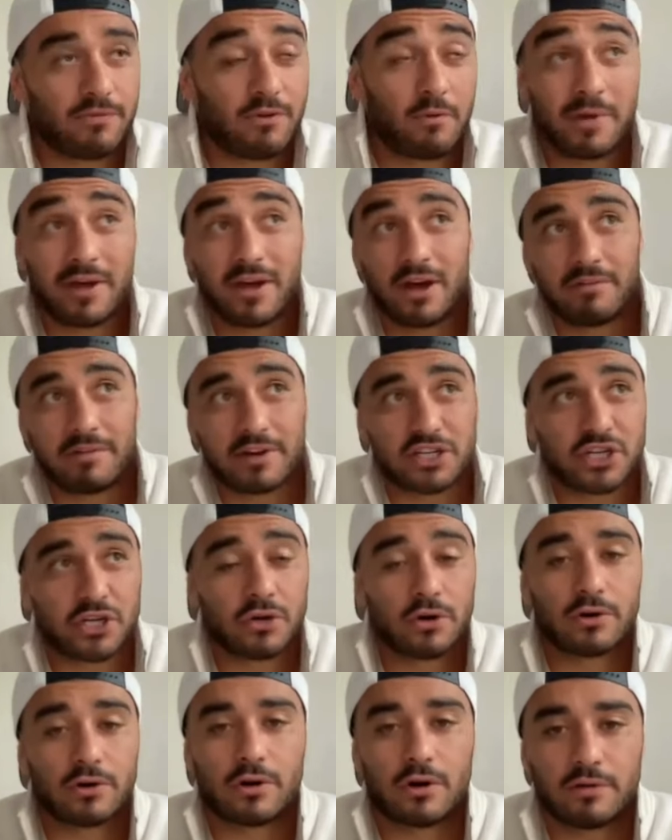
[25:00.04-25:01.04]
for me, I've actually
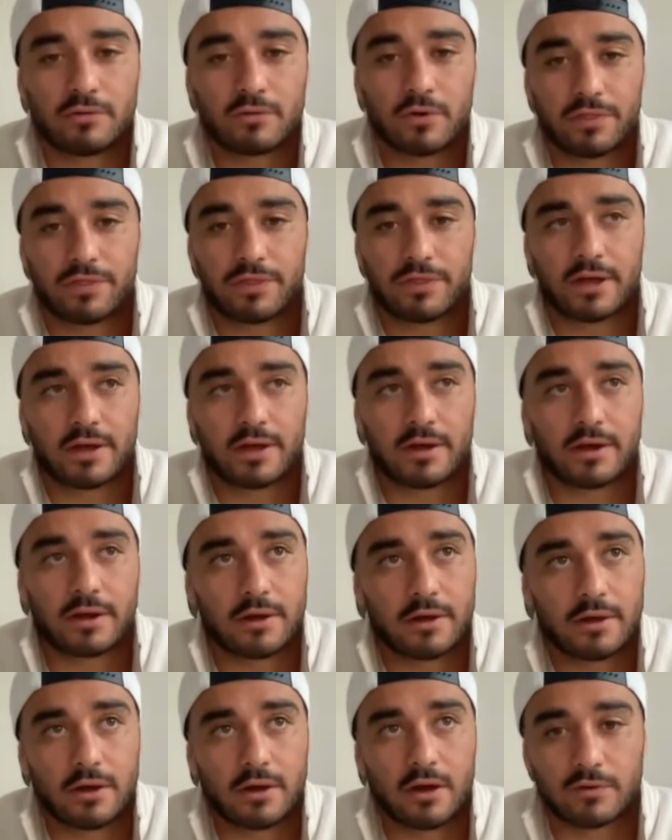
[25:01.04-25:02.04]
got I've got the
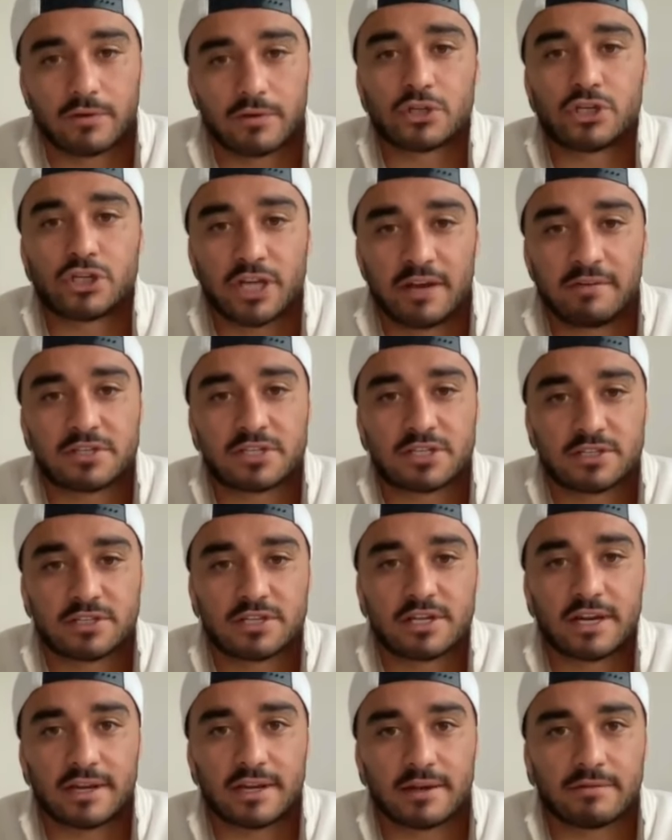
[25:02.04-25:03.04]
I've got the Chiefs
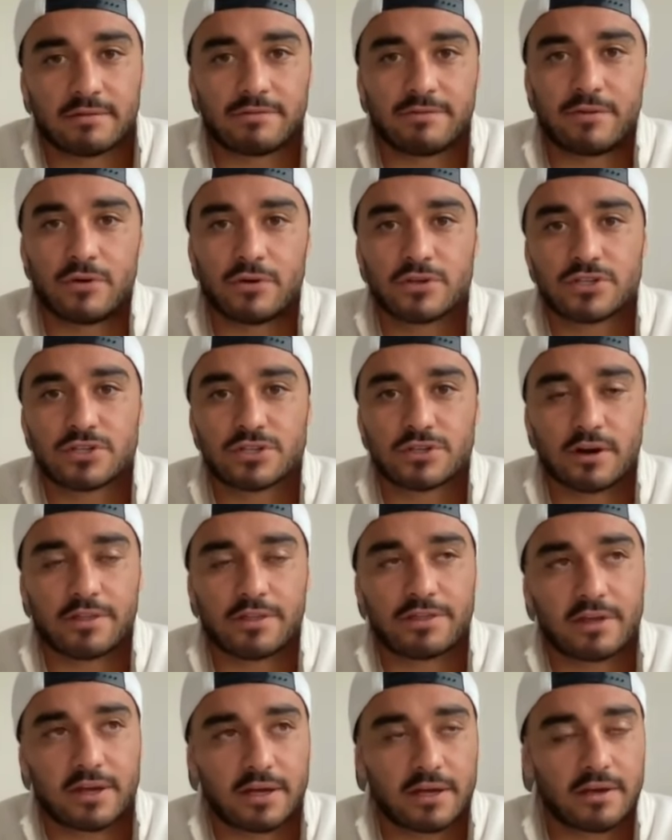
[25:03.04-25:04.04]
sitting first. I
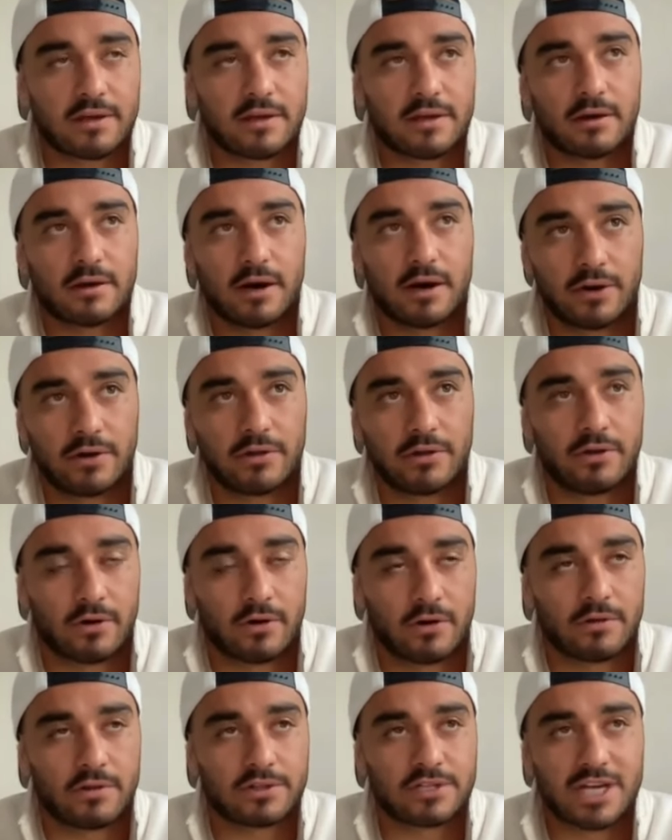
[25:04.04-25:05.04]
think hmm. I know they're not
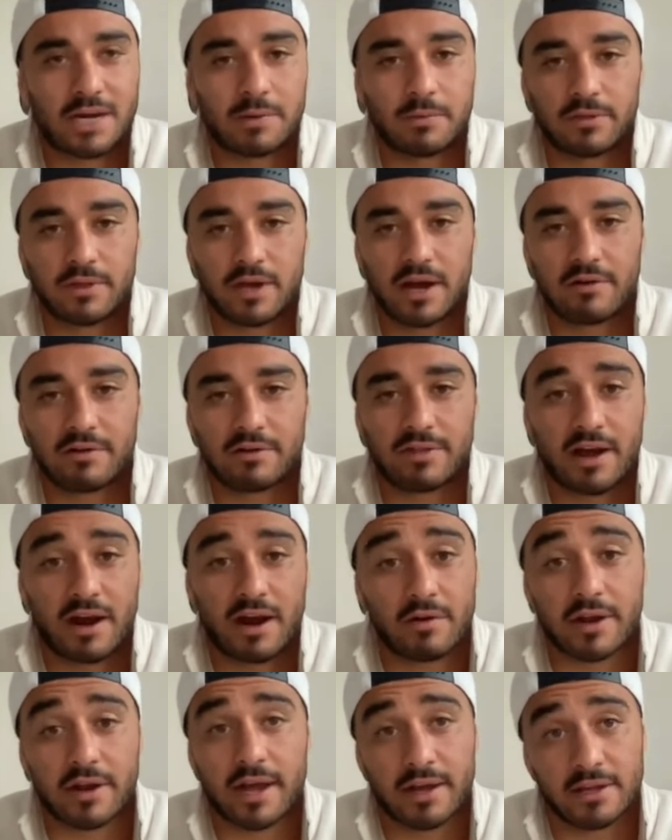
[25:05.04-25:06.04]
on the table, and the, Hur- the
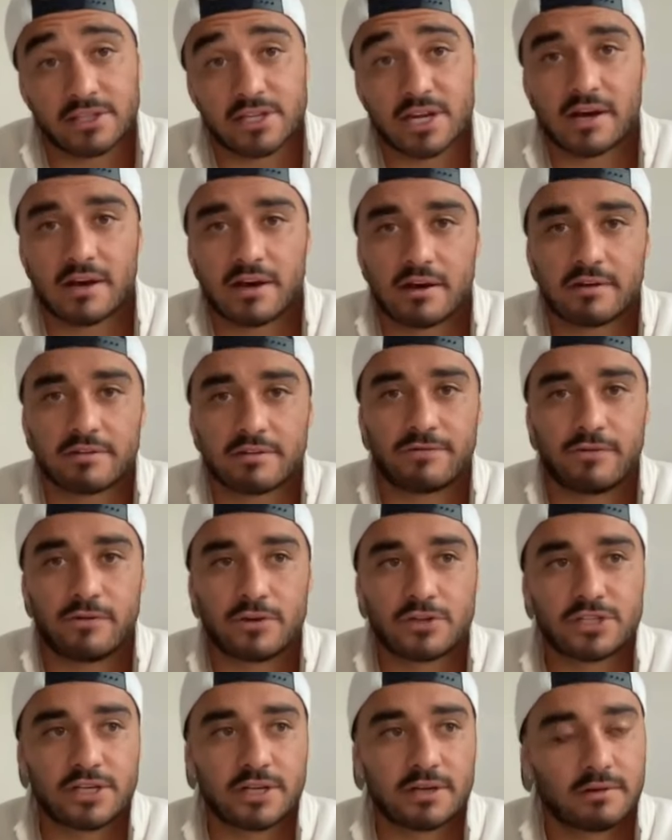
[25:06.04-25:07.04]
Hurricanes are, are
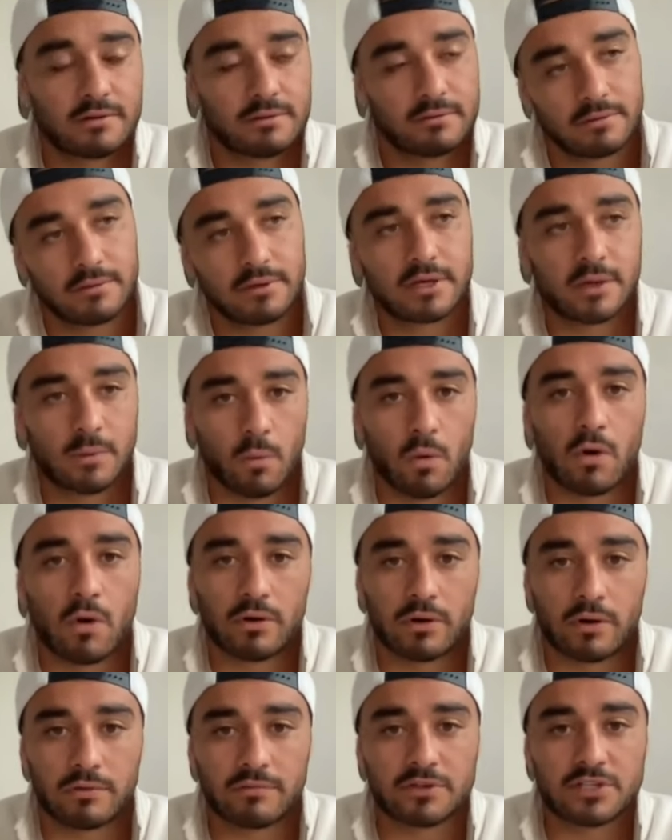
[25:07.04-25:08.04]
first. Mm. And
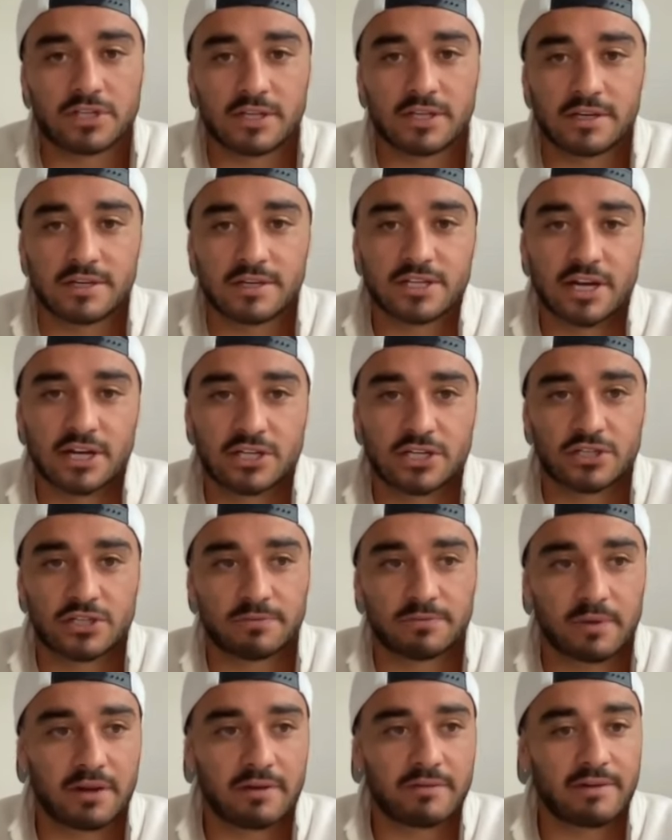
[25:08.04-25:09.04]
warrant obviously, the discussions of
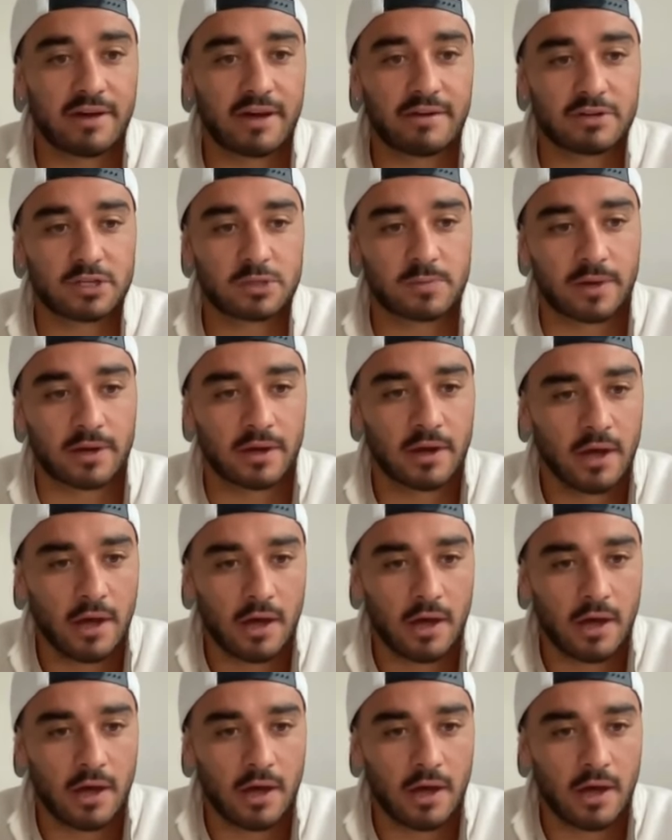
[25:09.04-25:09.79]
being favourites, but